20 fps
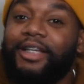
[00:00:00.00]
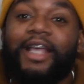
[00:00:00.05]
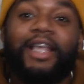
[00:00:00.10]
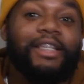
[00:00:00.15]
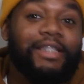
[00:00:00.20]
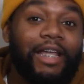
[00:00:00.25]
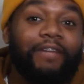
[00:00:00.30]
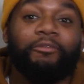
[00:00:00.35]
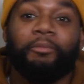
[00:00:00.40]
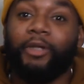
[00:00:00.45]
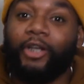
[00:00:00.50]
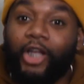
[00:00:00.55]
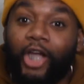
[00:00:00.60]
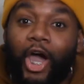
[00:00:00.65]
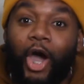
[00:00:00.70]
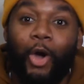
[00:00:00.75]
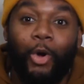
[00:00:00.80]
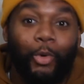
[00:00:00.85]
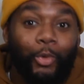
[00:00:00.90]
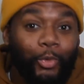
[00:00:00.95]
it's time for me to
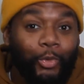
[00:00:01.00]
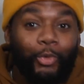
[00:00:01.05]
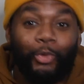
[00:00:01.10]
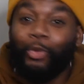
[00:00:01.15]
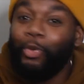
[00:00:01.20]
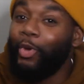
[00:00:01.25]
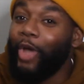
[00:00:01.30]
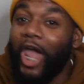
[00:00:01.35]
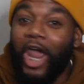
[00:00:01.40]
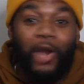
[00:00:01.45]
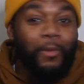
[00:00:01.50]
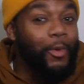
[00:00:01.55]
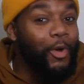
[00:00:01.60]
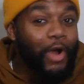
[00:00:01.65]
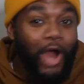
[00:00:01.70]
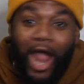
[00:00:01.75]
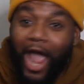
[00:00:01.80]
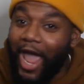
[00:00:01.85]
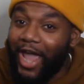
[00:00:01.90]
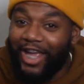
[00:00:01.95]
go. Ain't no more
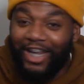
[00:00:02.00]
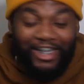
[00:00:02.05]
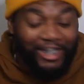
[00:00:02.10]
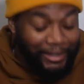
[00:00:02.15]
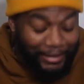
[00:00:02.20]
crying.